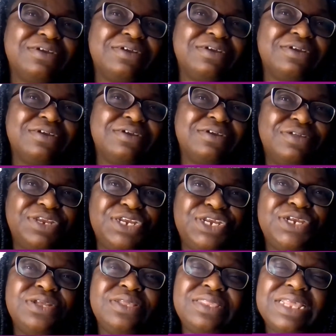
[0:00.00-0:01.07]
Of course,
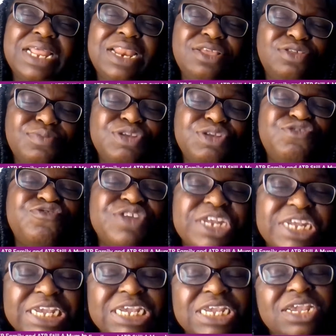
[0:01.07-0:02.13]
scientists are working
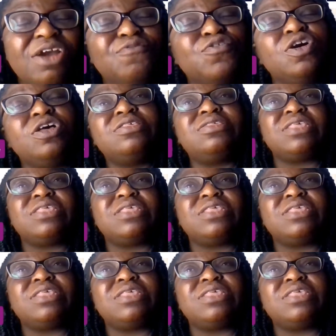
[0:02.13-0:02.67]
so hard,